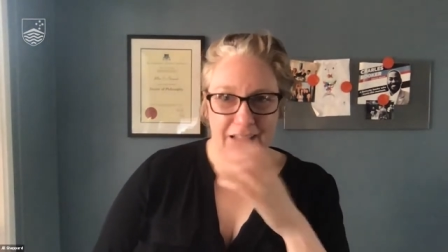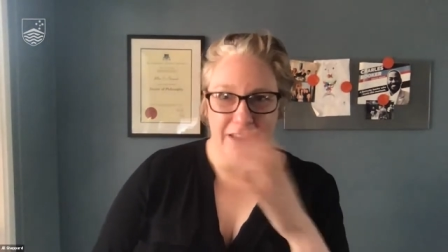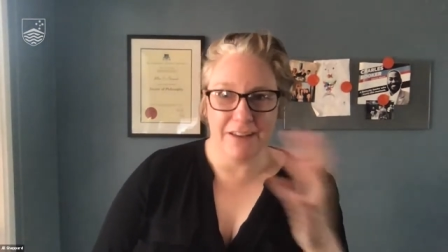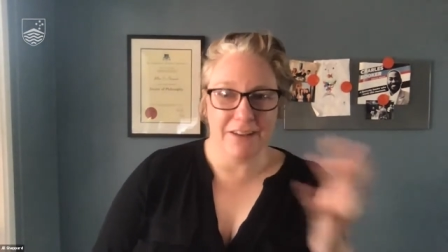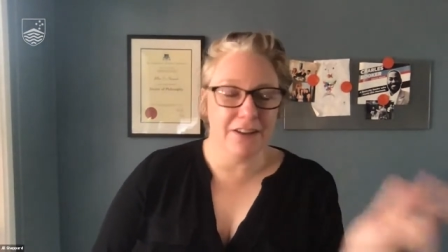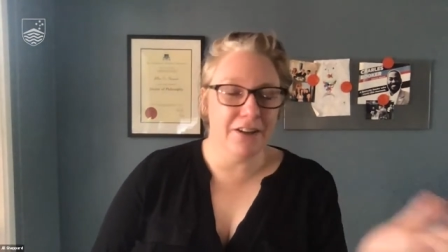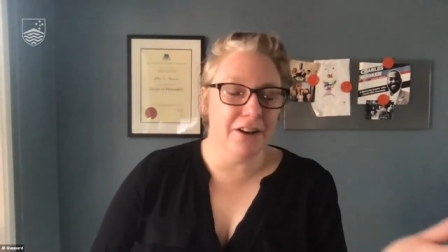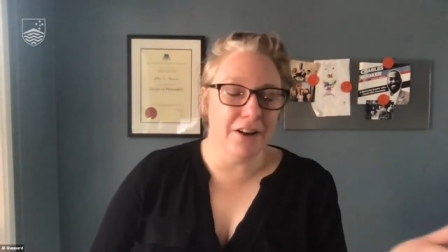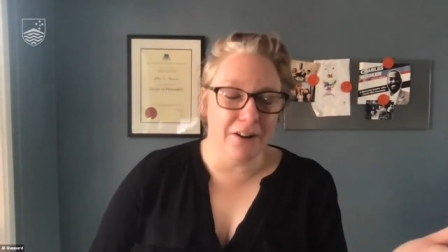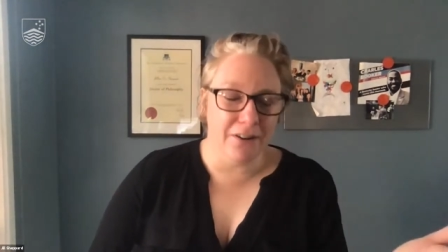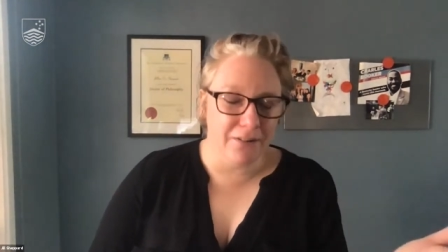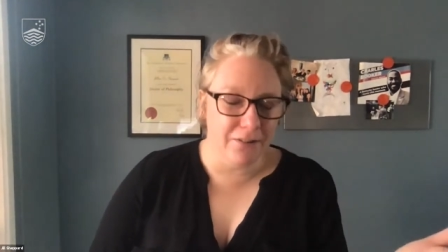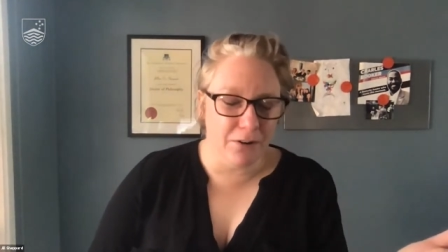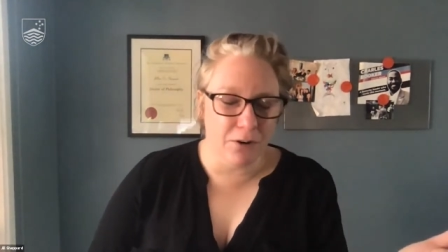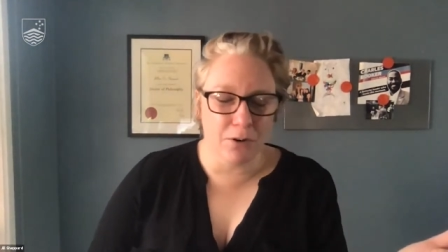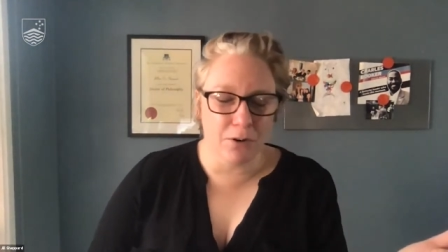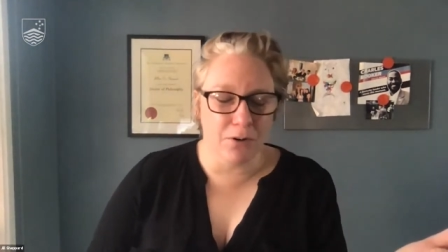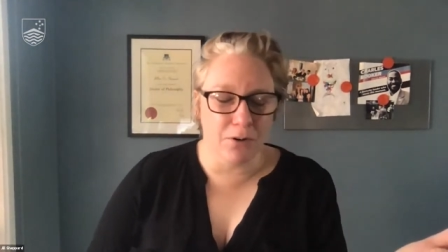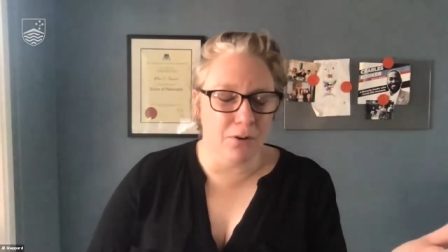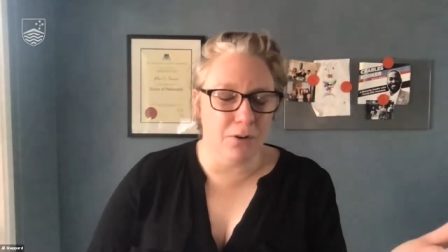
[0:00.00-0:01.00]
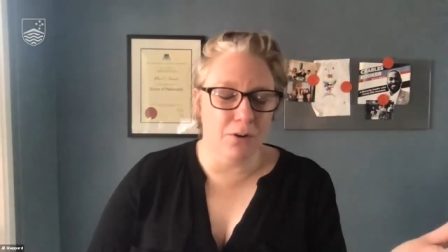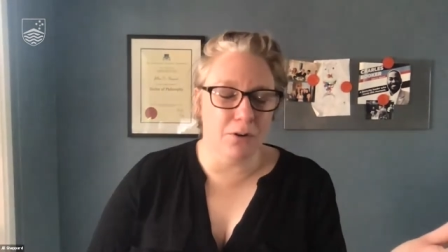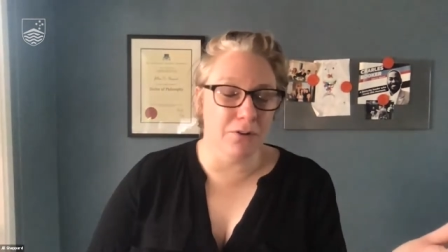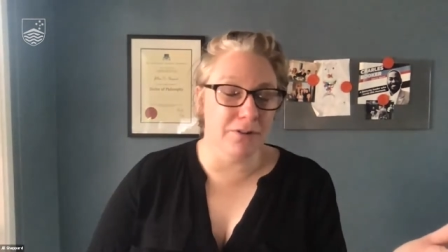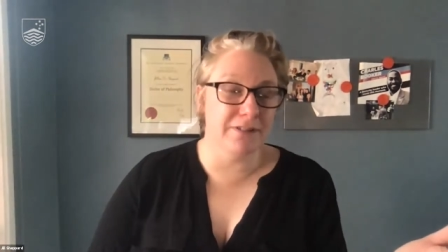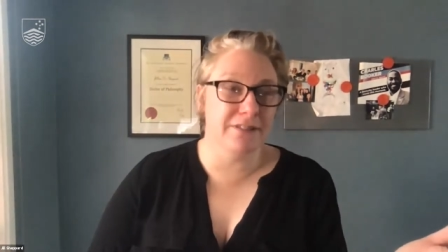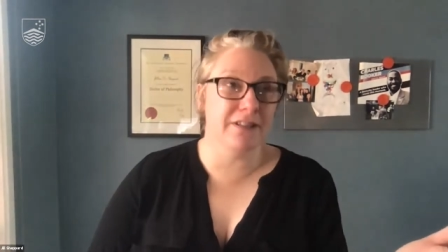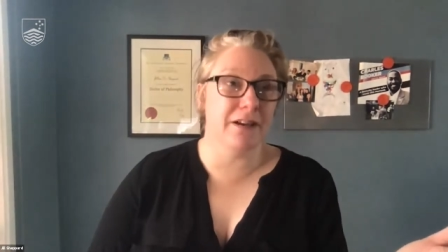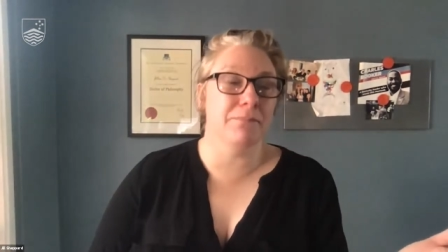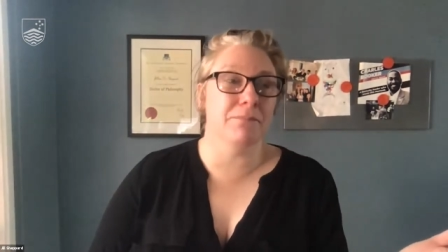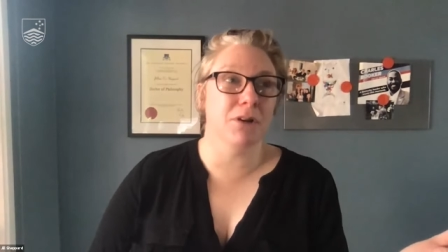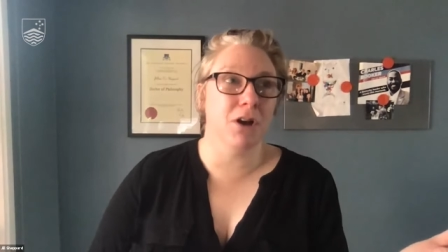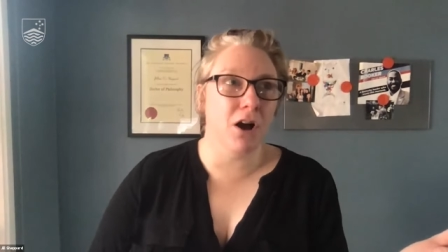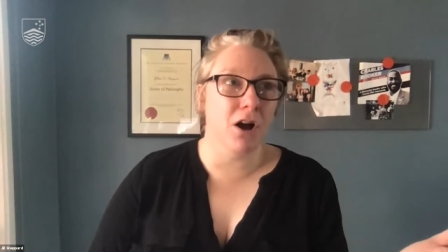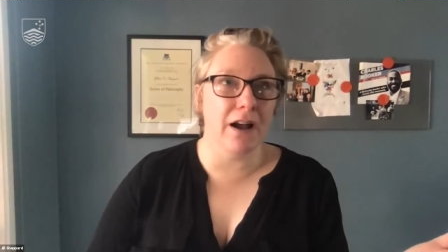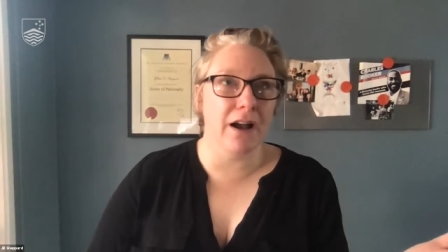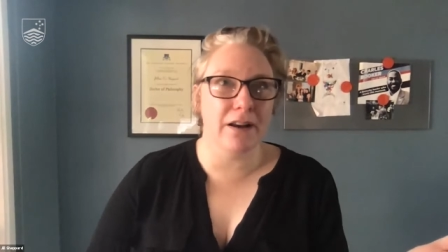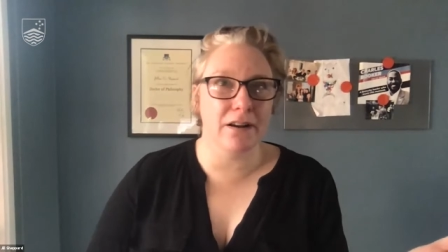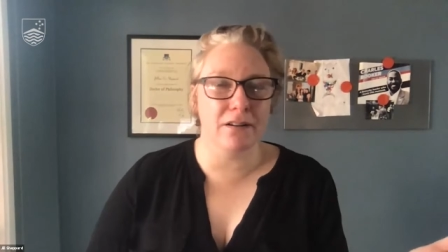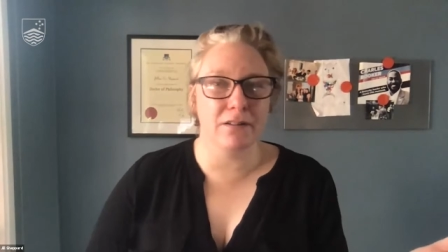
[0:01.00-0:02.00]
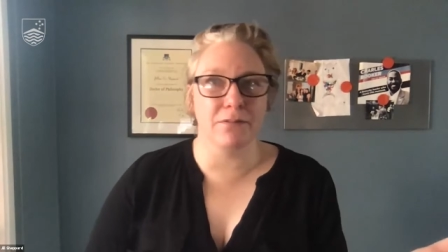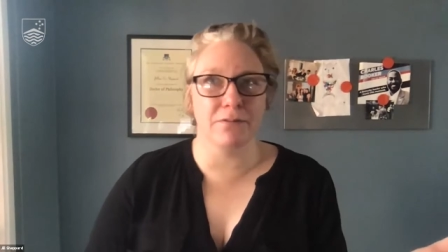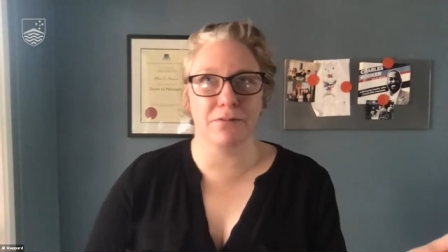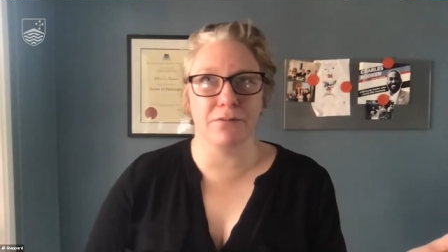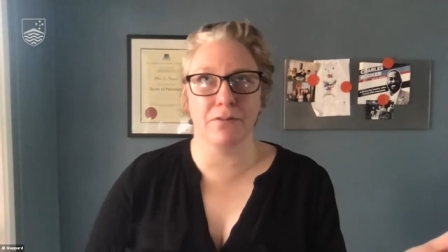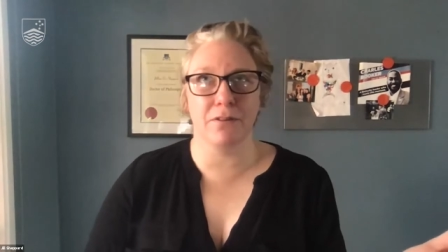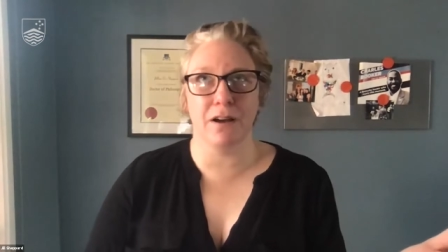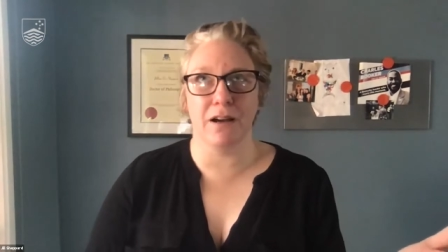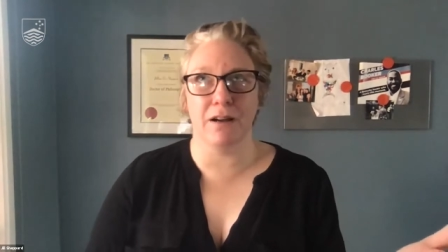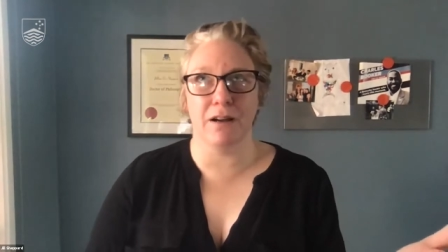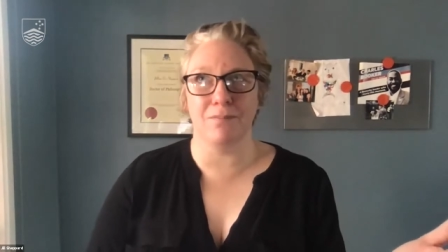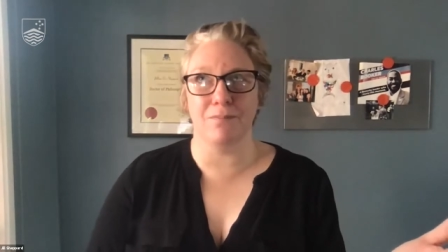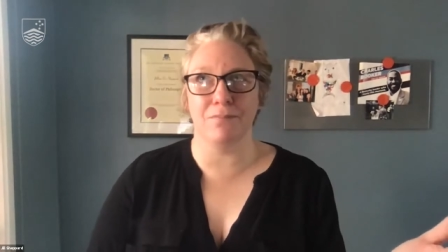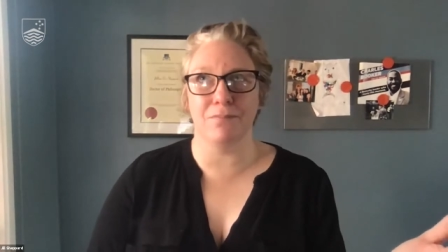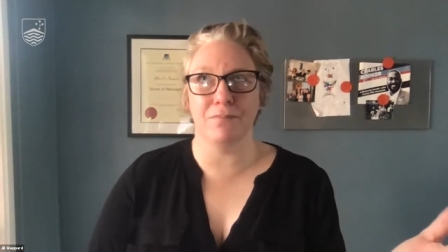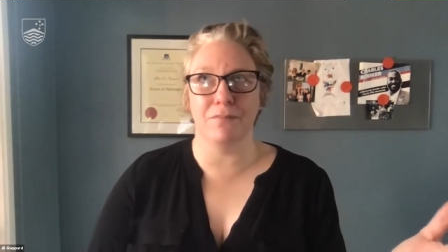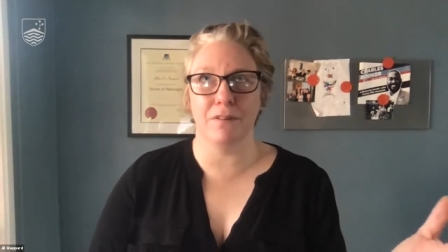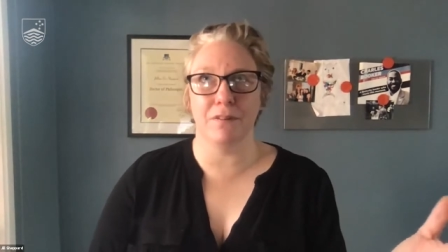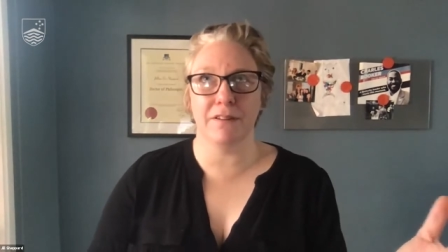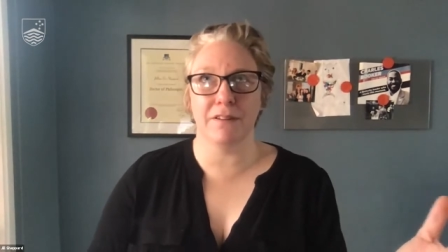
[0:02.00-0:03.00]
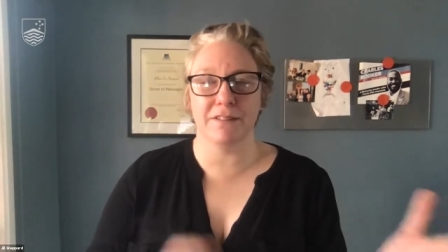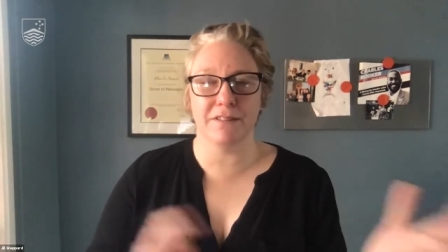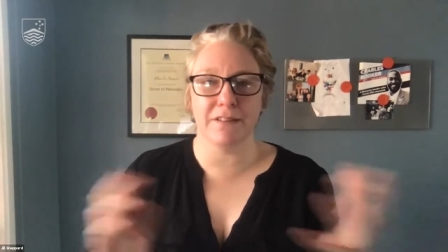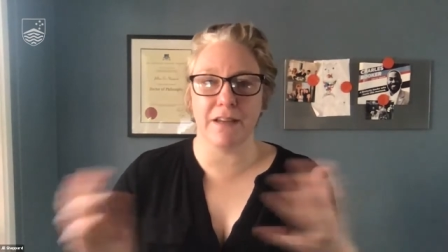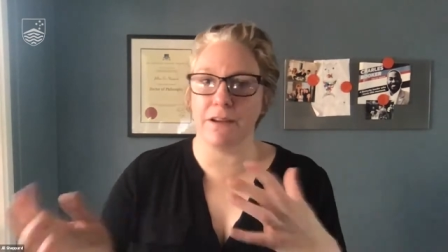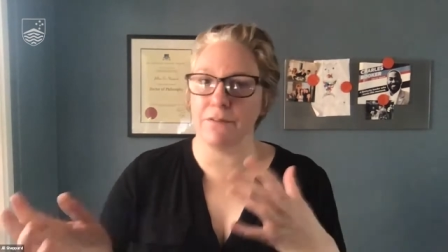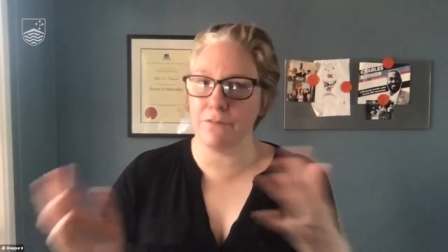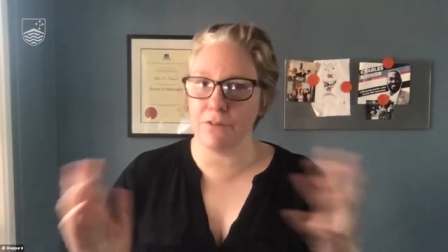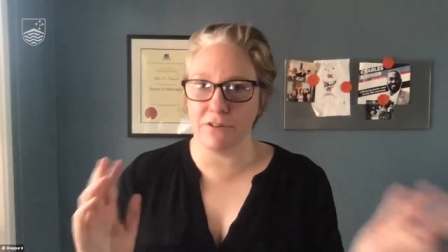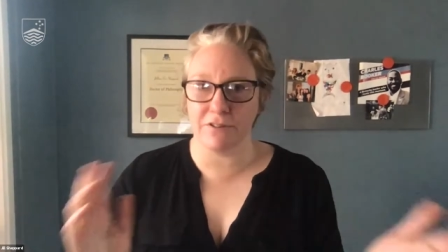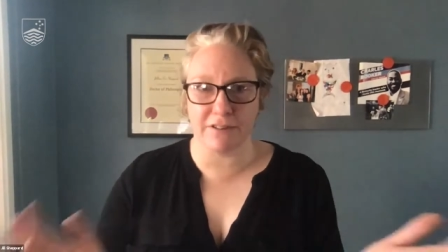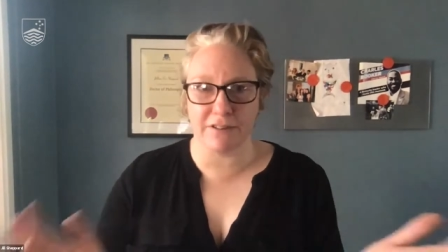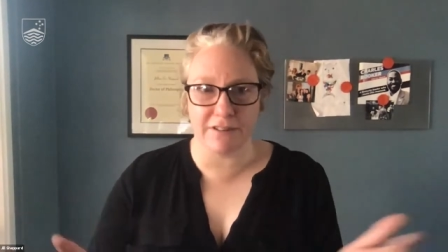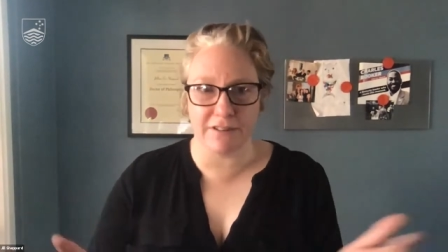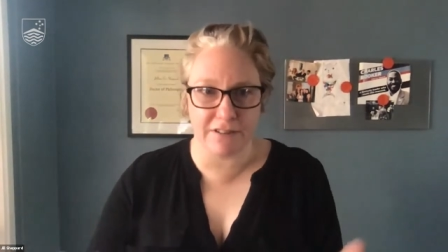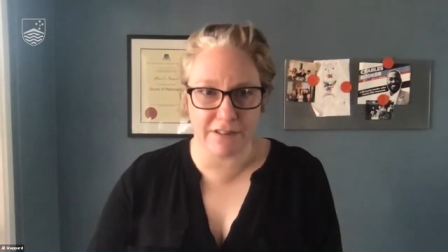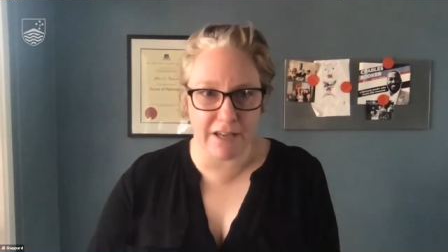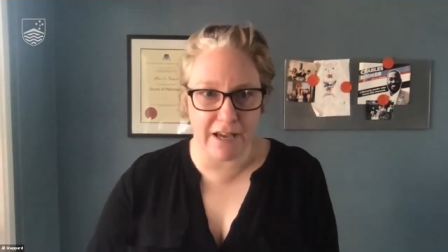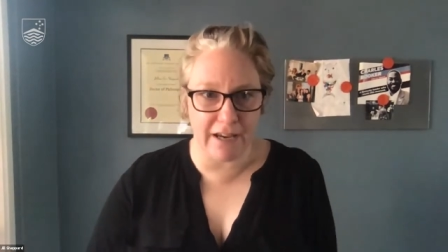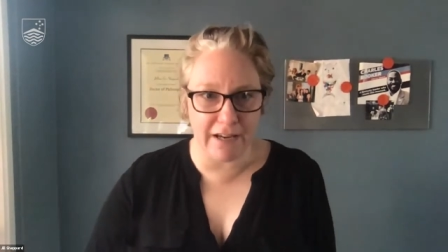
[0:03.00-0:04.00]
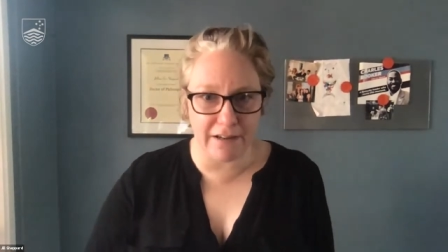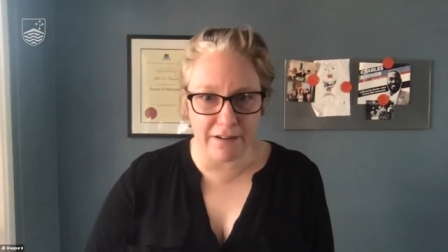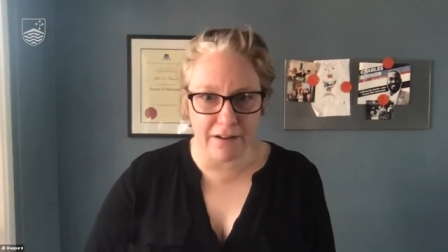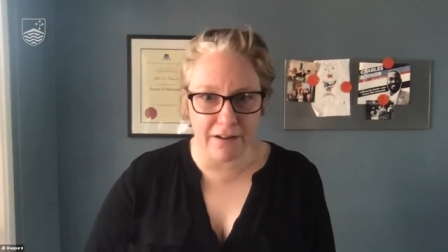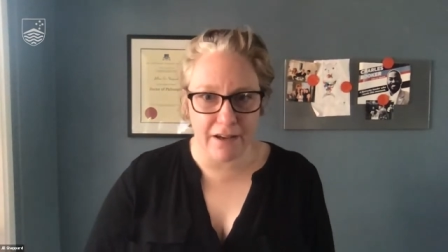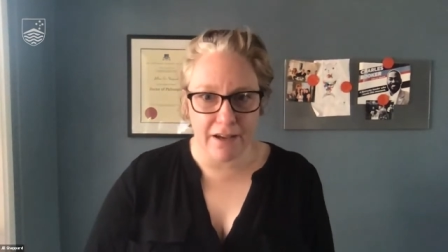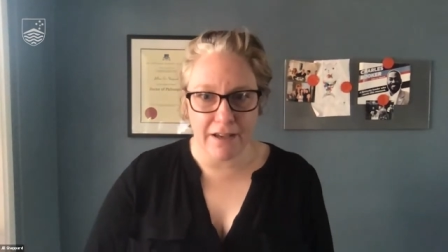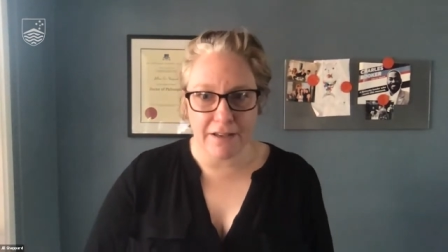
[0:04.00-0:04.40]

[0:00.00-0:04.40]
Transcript: you know, or or some kind of um, state versus state,